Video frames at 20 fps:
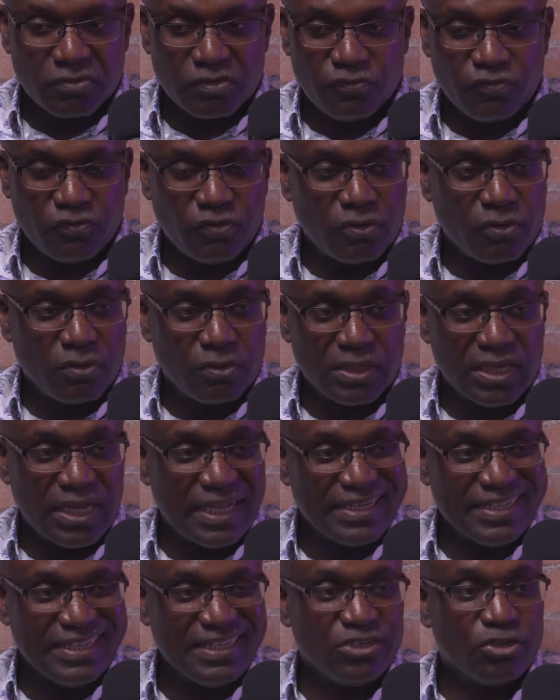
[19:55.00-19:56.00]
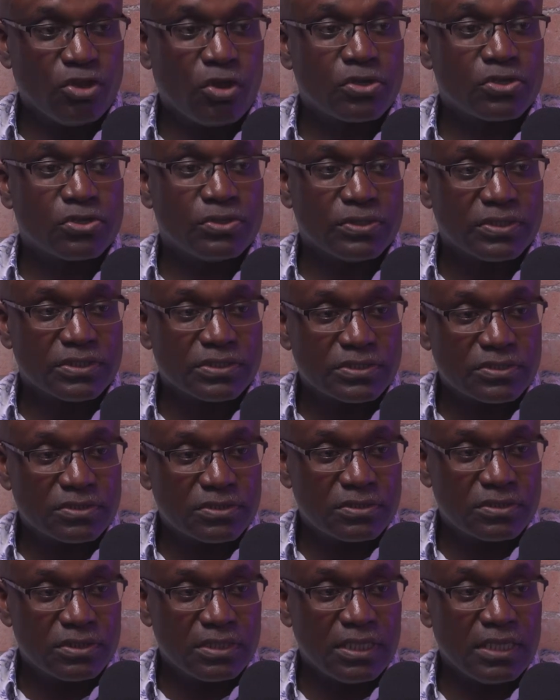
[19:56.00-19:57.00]
for an
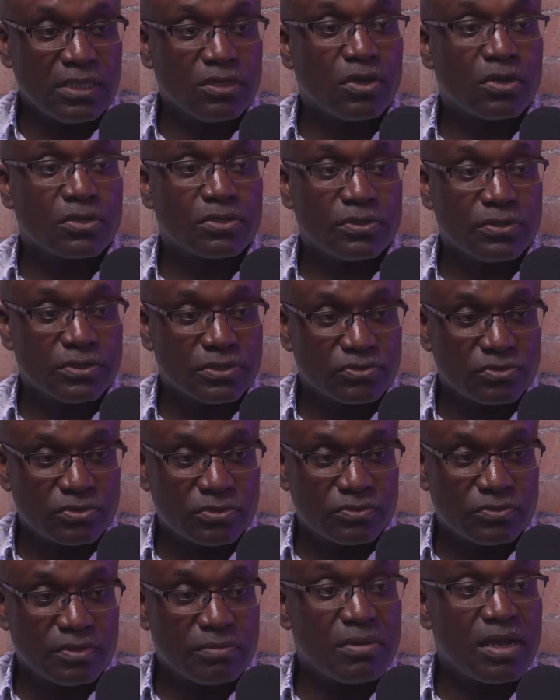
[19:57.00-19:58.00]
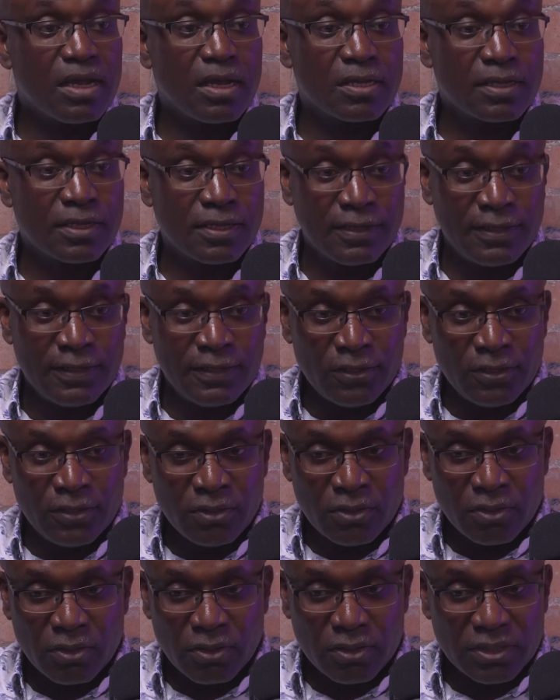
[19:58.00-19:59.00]
innocuous remark
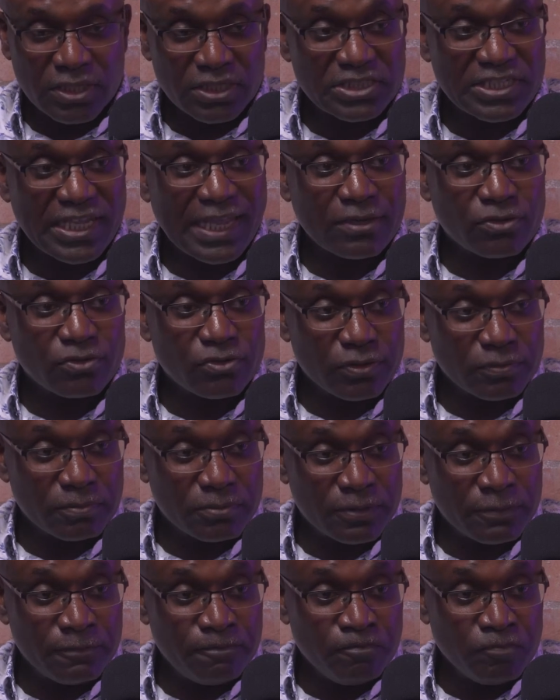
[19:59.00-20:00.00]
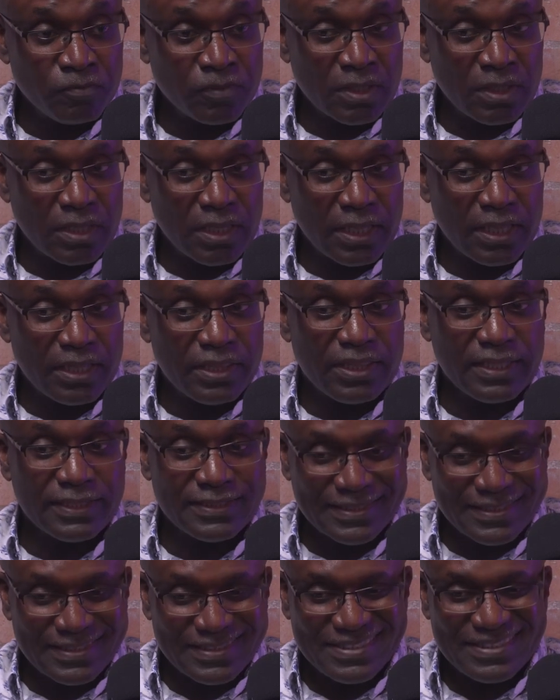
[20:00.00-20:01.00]
on a chat group.
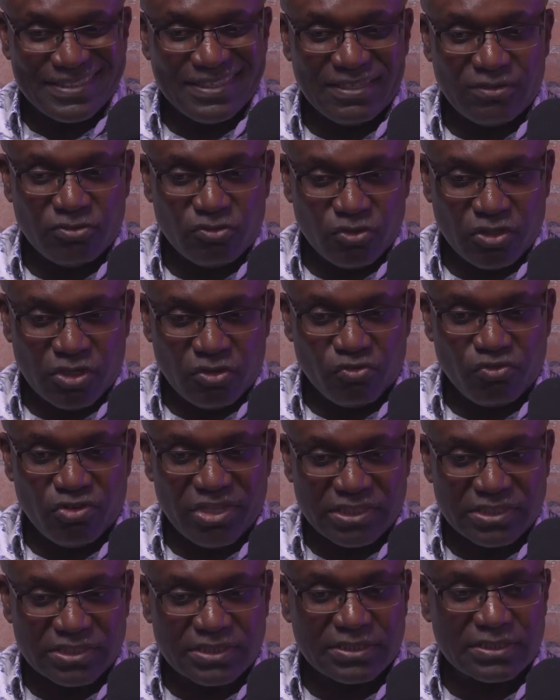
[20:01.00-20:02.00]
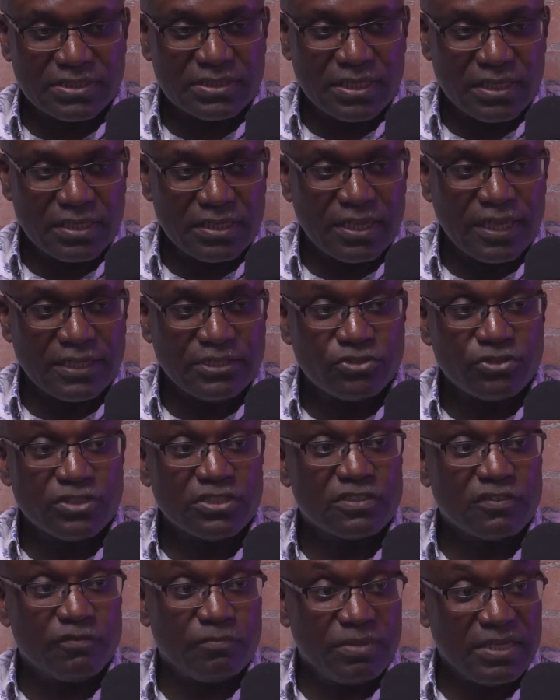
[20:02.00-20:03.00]
This is the risks that
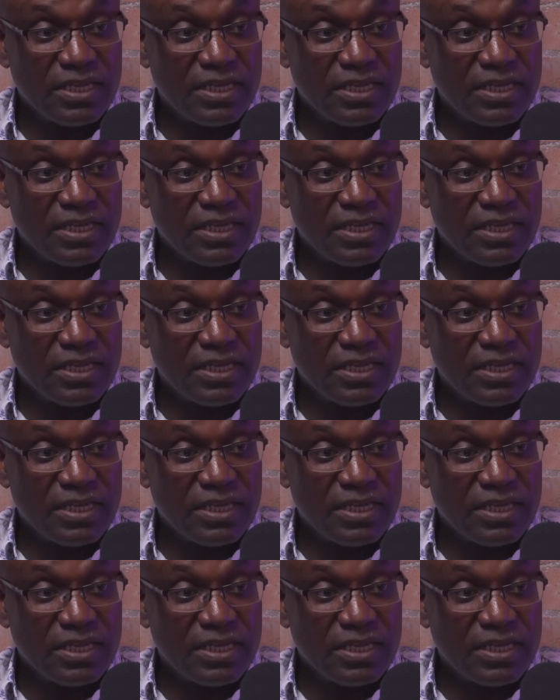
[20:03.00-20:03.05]
Nigerians have